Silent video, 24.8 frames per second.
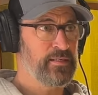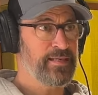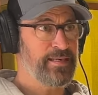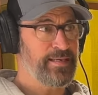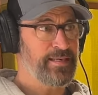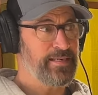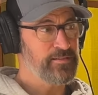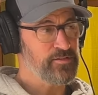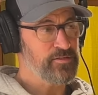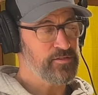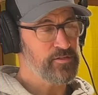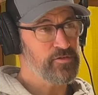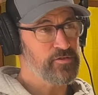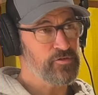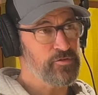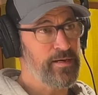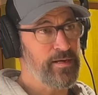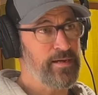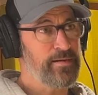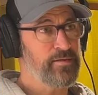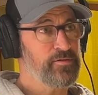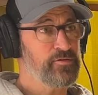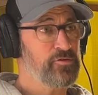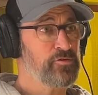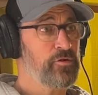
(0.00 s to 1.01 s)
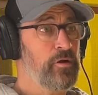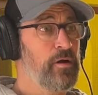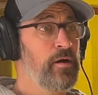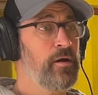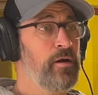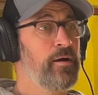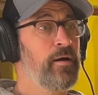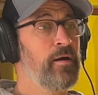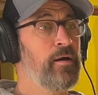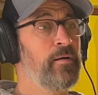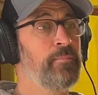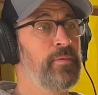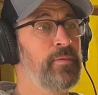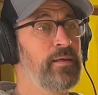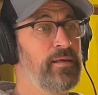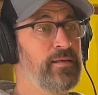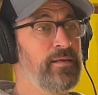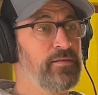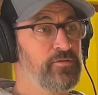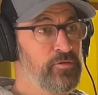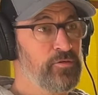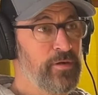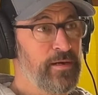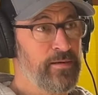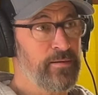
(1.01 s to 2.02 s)
He's just trying to strong arm me.
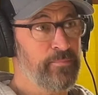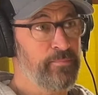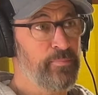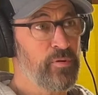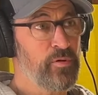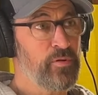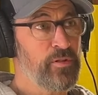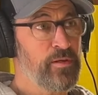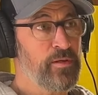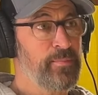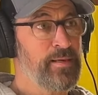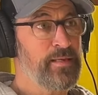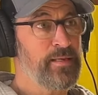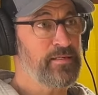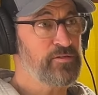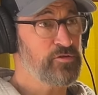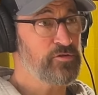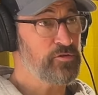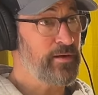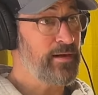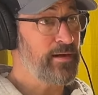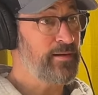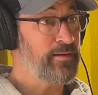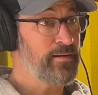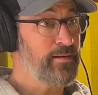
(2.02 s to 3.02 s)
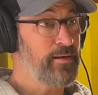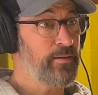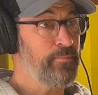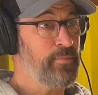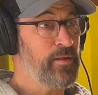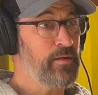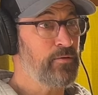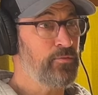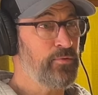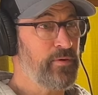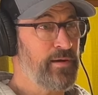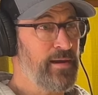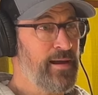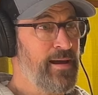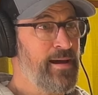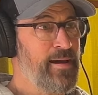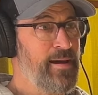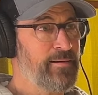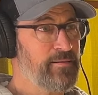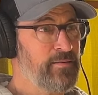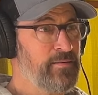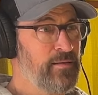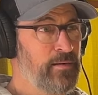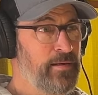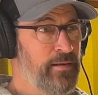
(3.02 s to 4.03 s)
He's trying to bully me. And he's trying to get me to
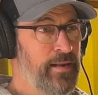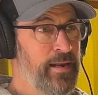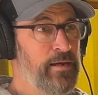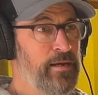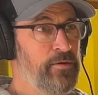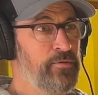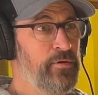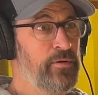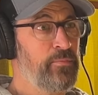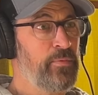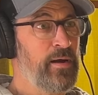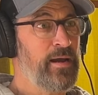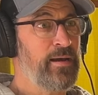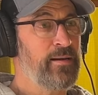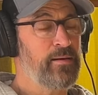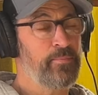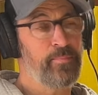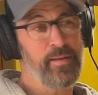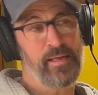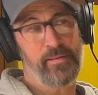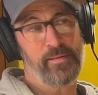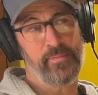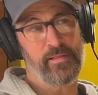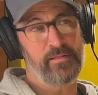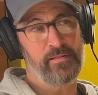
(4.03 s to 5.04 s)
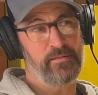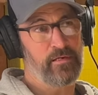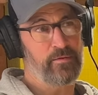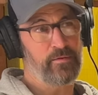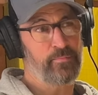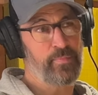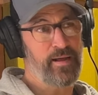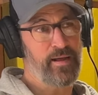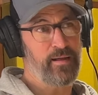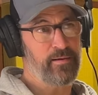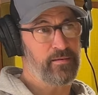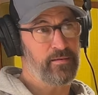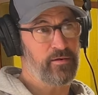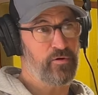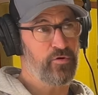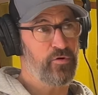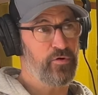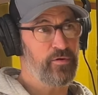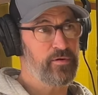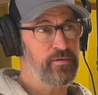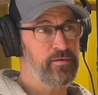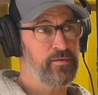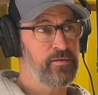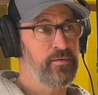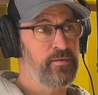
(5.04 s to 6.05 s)
react in an angry way to make me look bad in court.
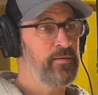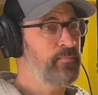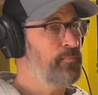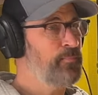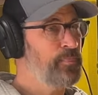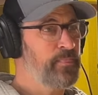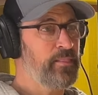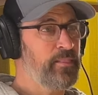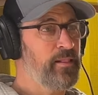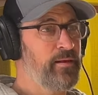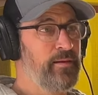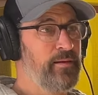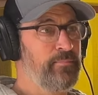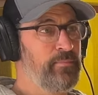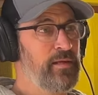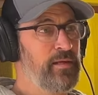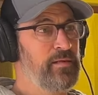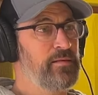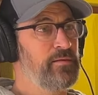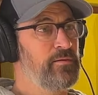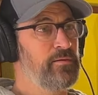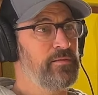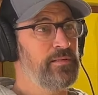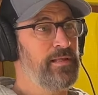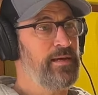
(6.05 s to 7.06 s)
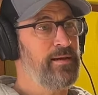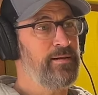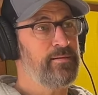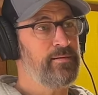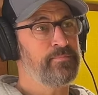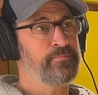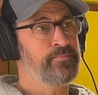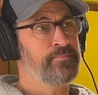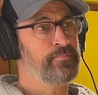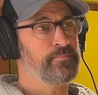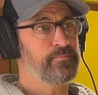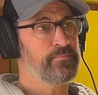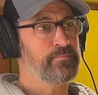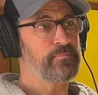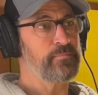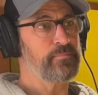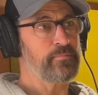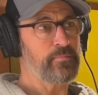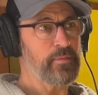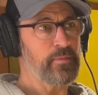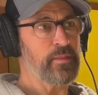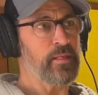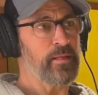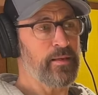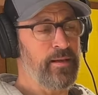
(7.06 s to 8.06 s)
Mm-hmm. I'm not doing that.
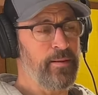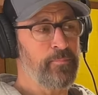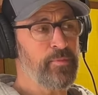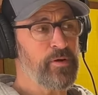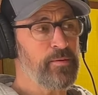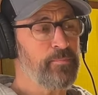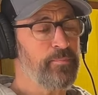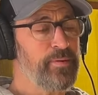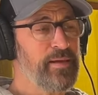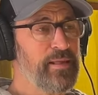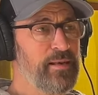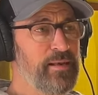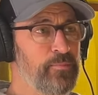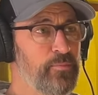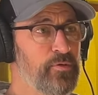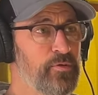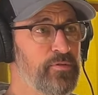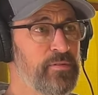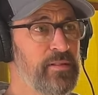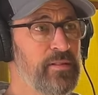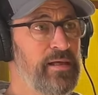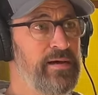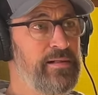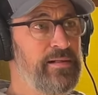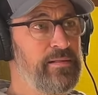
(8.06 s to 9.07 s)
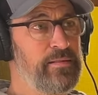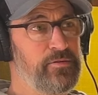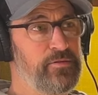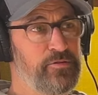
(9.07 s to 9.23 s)
I'm going to beat him with knowledge.